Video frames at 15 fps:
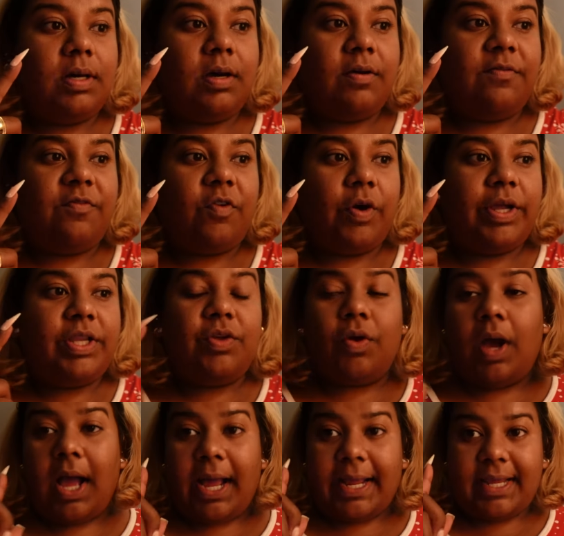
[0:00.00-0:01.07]
avoid
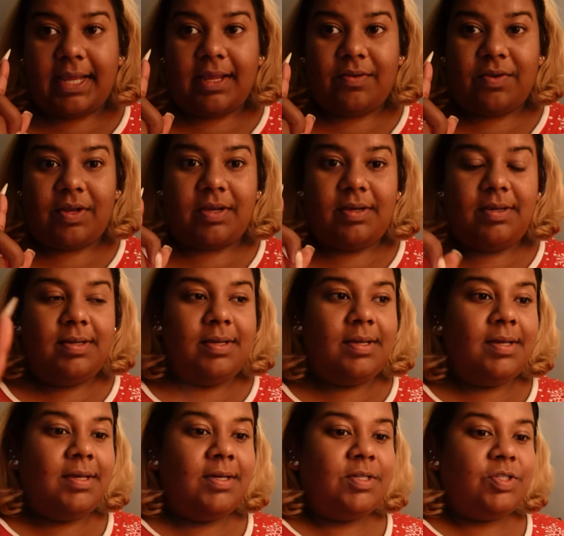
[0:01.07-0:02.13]
your eye area,
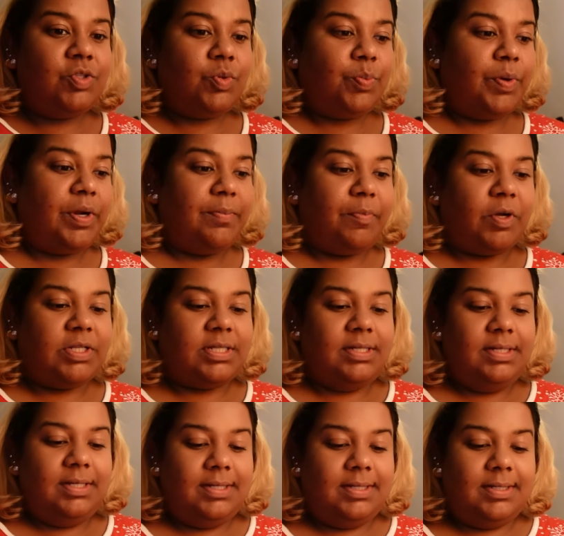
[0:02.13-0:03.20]
super
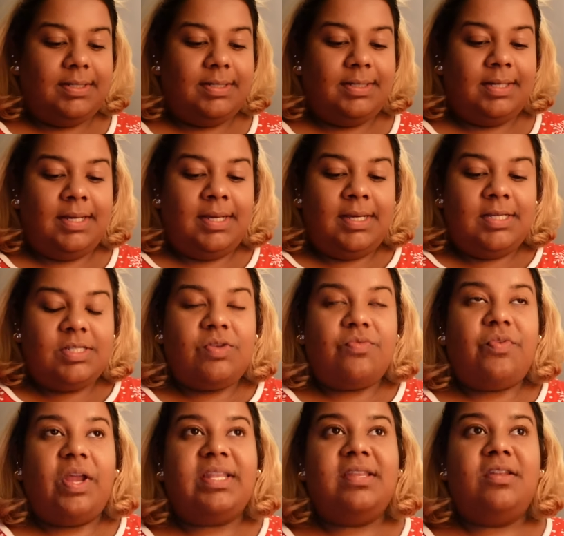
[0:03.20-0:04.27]
important. So
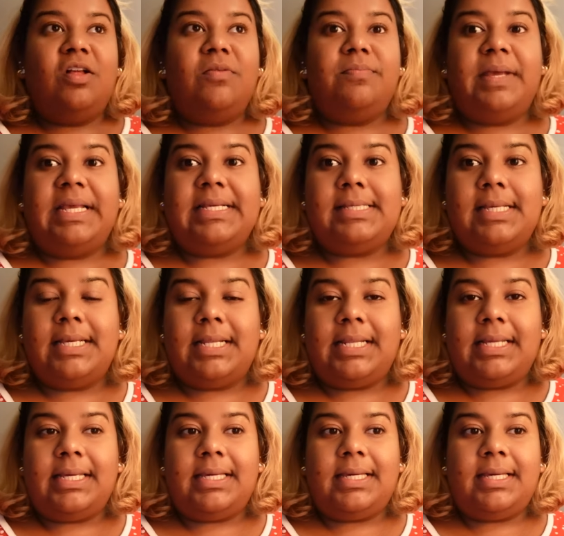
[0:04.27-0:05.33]
retinol
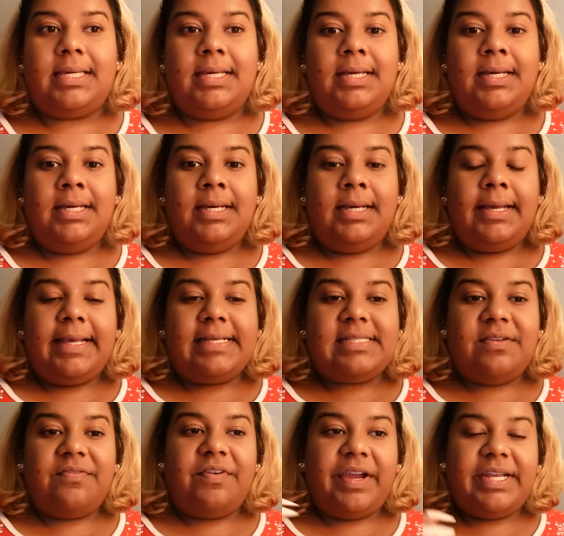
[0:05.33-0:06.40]
basically is
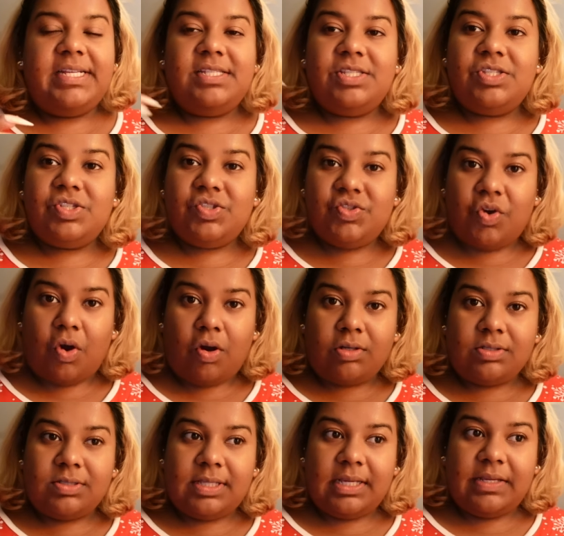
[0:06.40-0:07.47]
a very
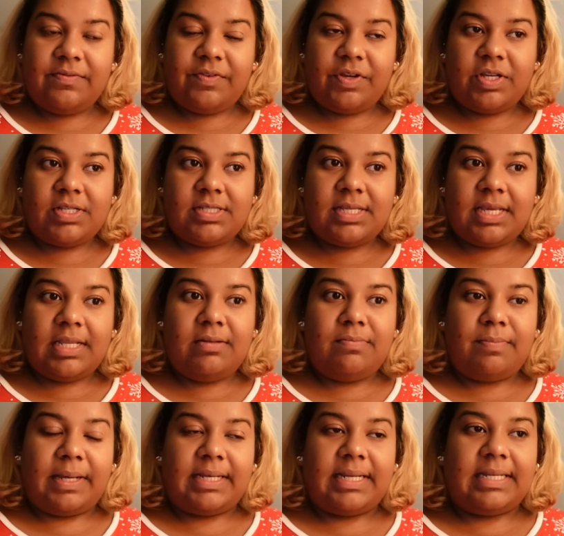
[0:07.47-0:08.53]
strong thing for your skin,
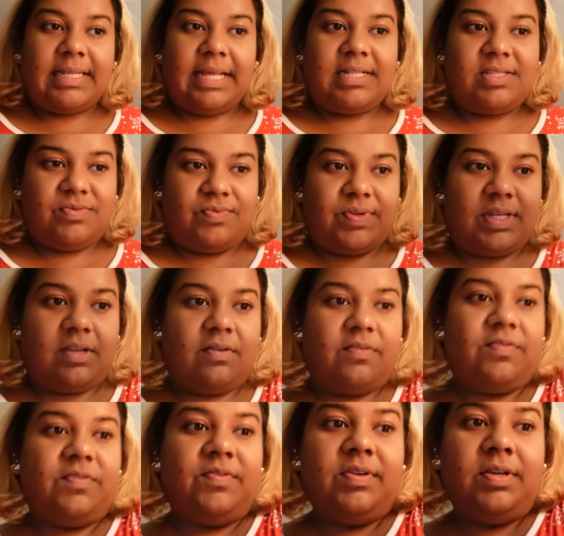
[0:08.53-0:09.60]
but it gets rid
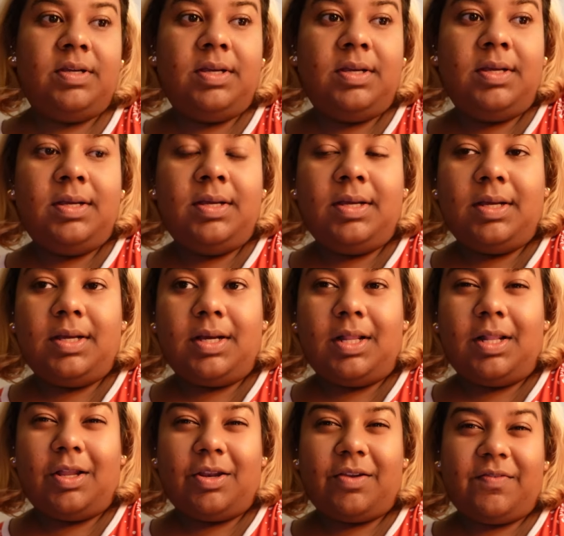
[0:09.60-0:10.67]
of a
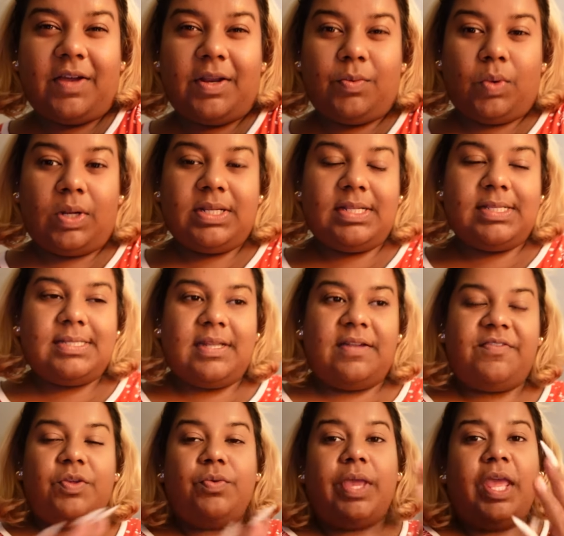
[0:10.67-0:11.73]
lot of unwanted
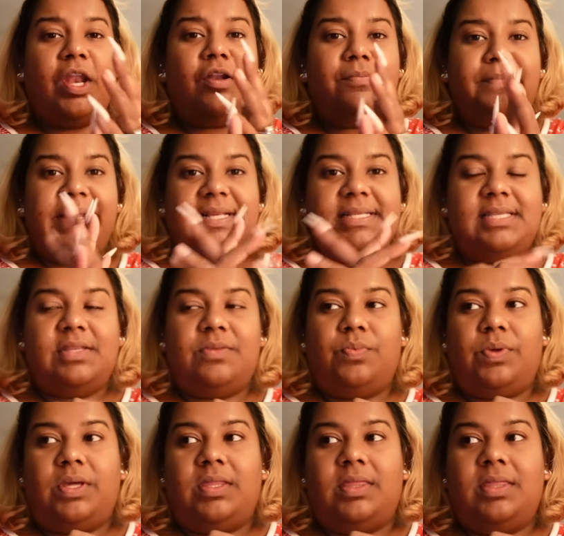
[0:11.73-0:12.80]
stuff. You cannot mix it
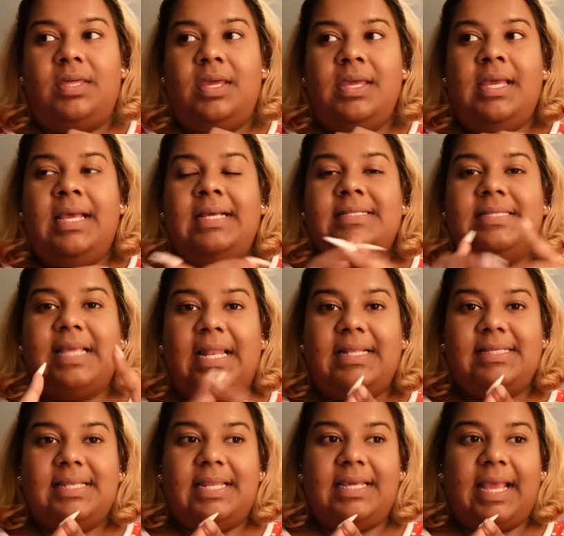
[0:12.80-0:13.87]
with
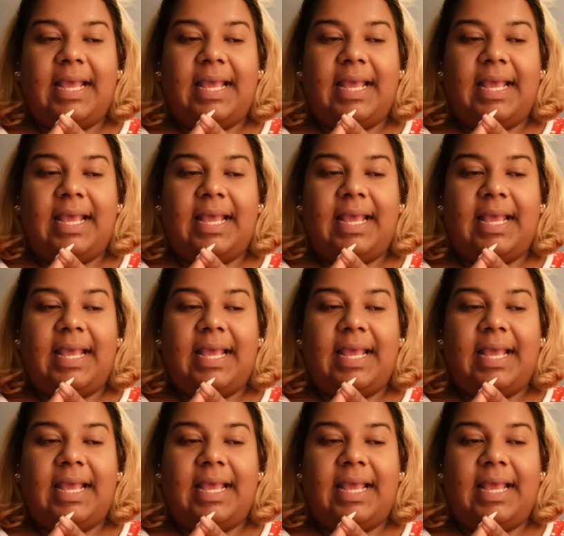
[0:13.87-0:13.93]
salicylic